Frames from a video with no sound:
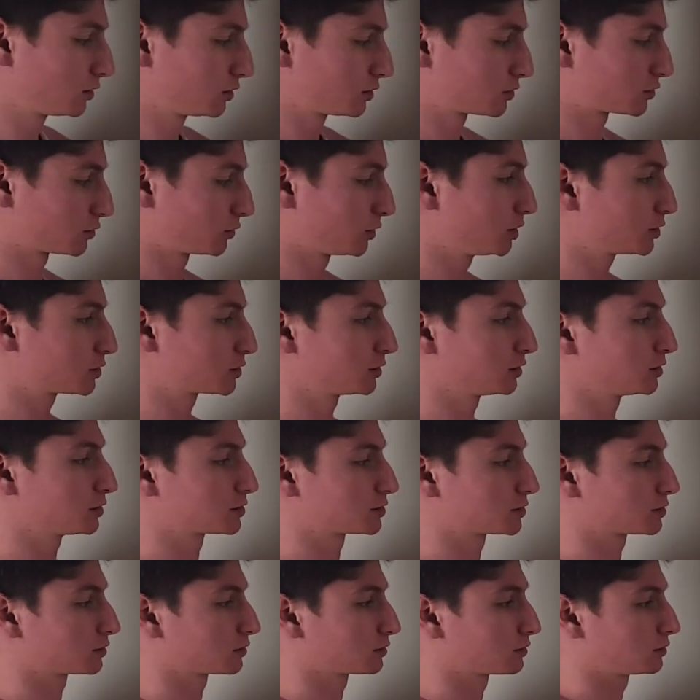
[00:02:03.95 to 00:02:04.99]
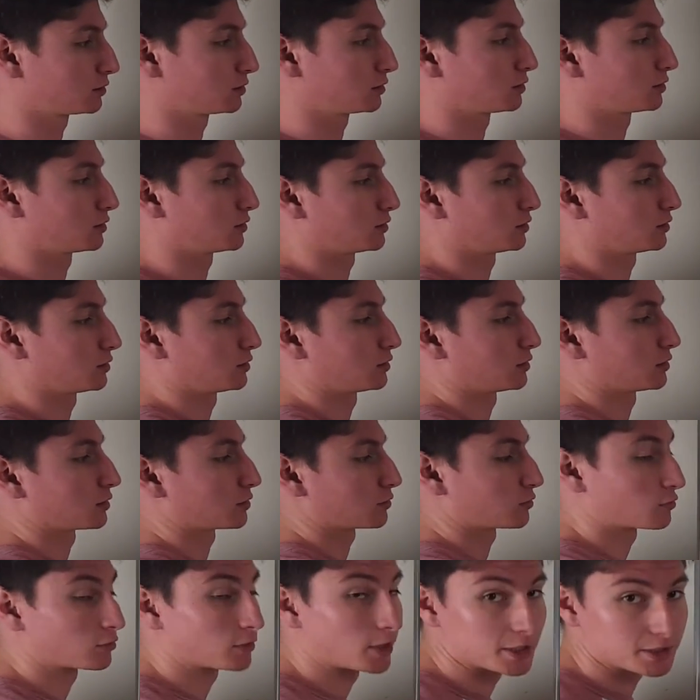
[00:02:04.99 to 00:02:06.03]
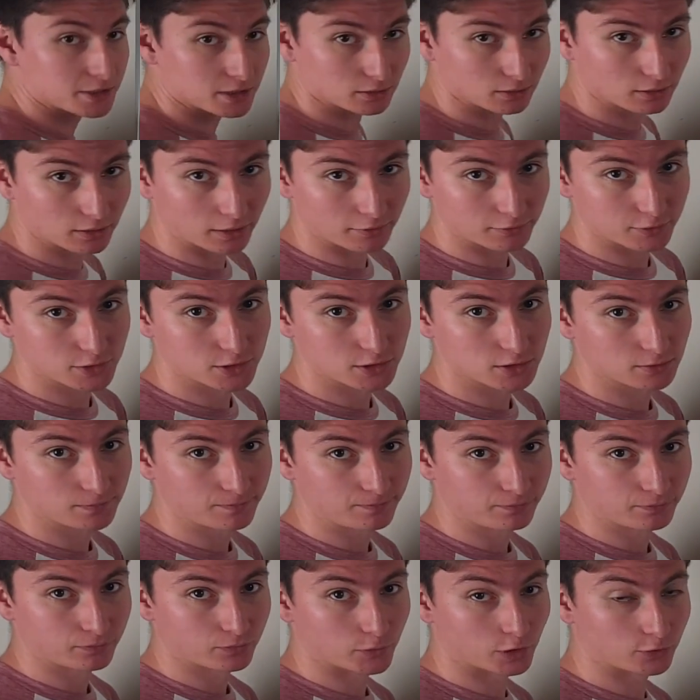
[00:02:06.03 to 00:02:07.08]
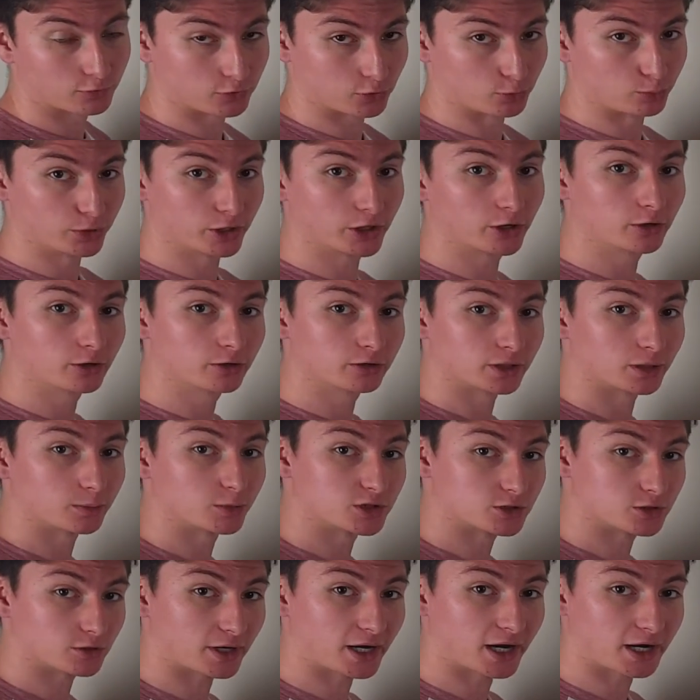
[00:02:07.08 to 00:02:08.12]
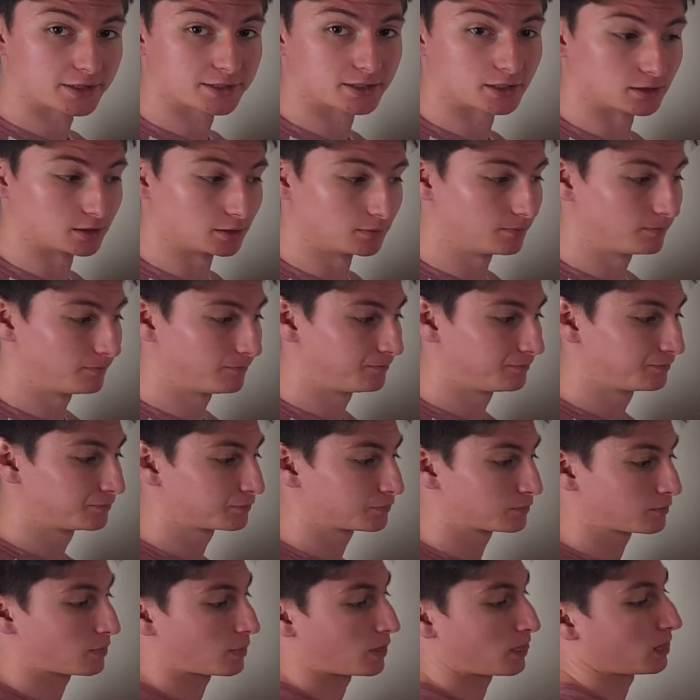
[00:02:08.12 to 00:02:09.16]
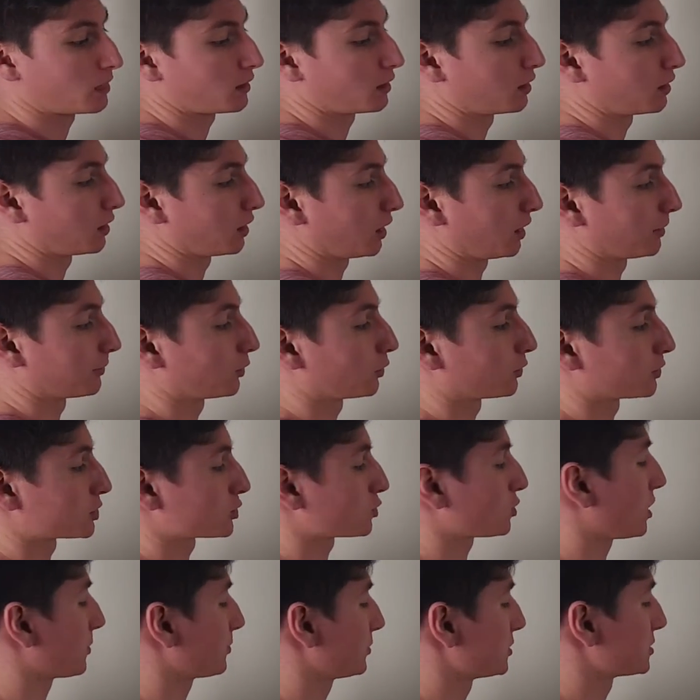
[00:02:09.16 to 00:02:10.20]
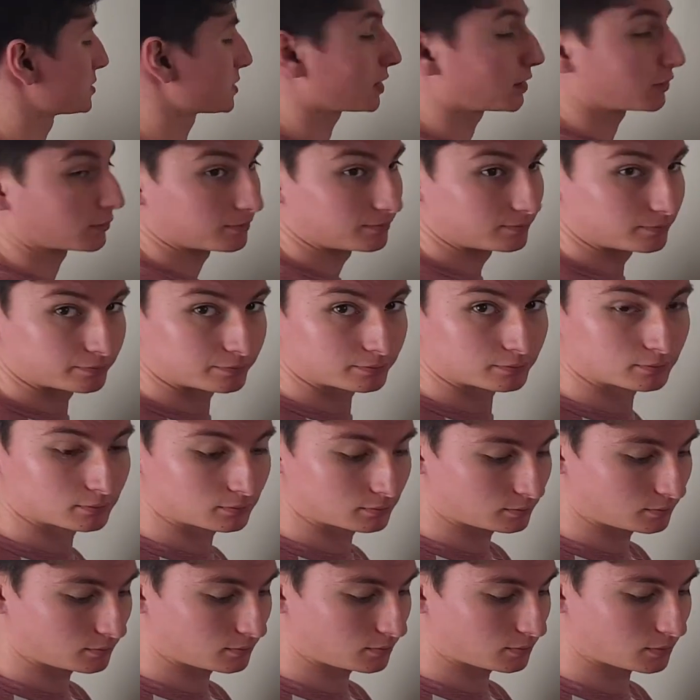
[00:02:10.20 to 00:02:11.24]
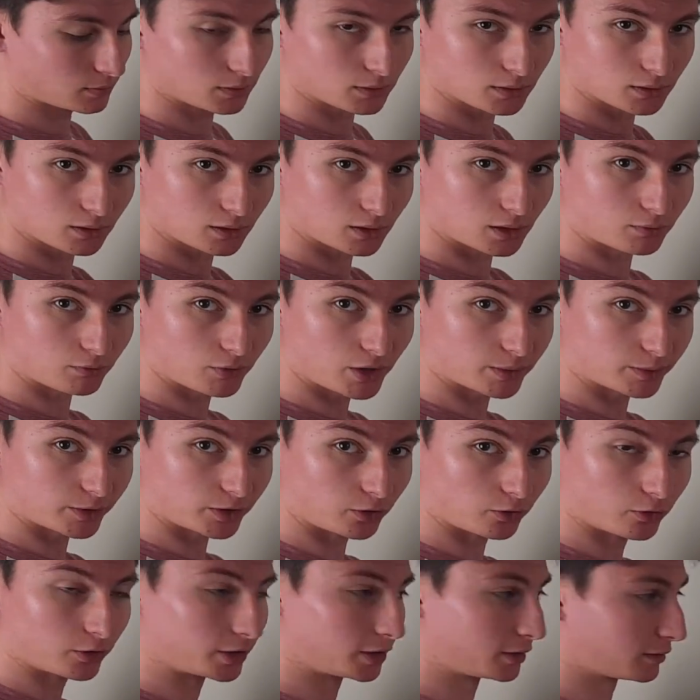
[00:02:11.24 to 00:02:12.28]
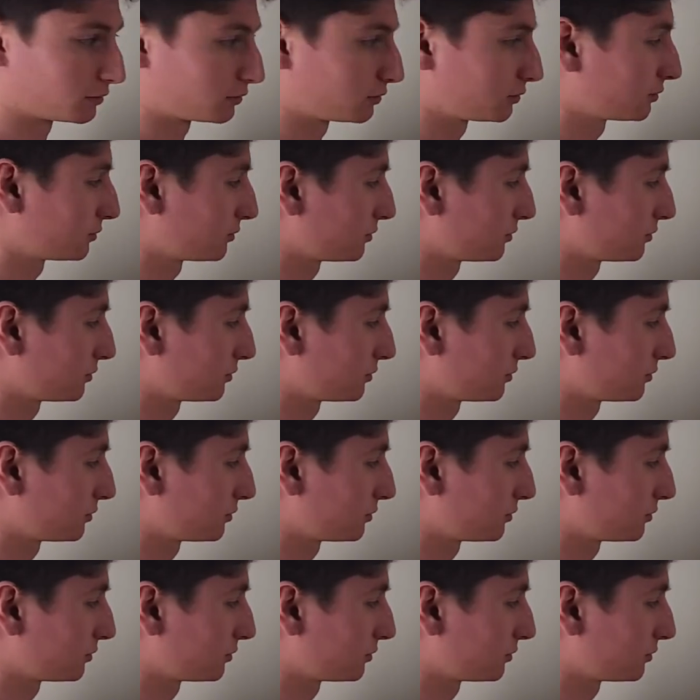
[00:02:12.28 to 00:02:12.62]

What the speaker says: So each of these rights and lefts, if they're bigger, that means they're accented. I'm going to swap these out, write them in green.